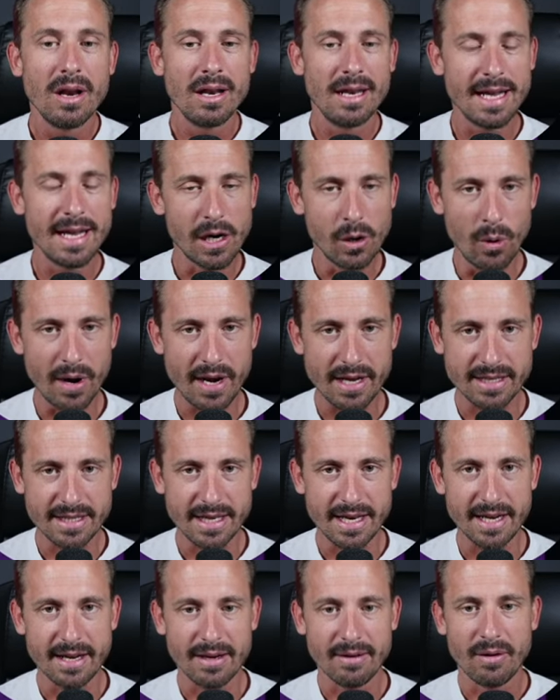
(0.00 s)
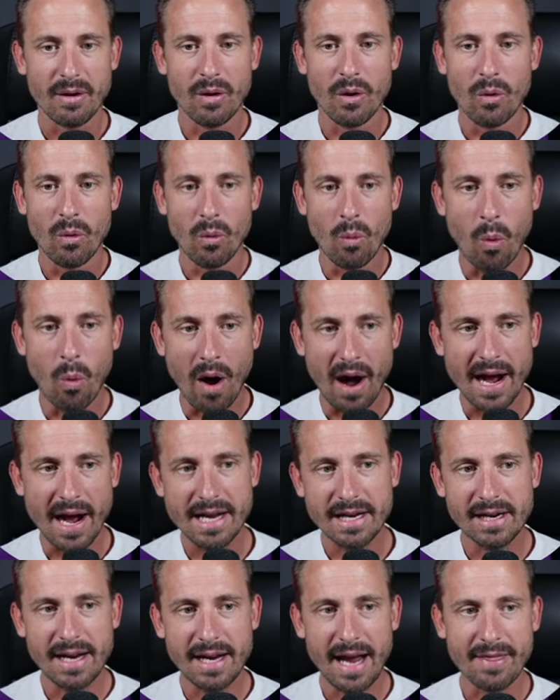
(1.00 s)
Liquidity.
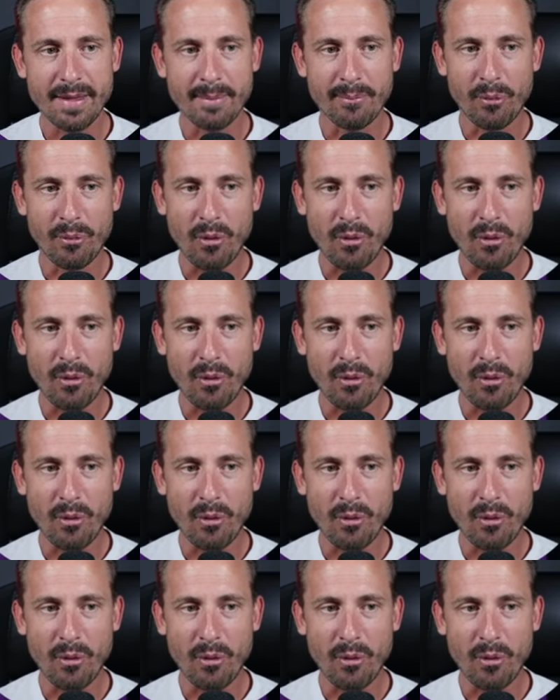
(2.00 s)
Why can the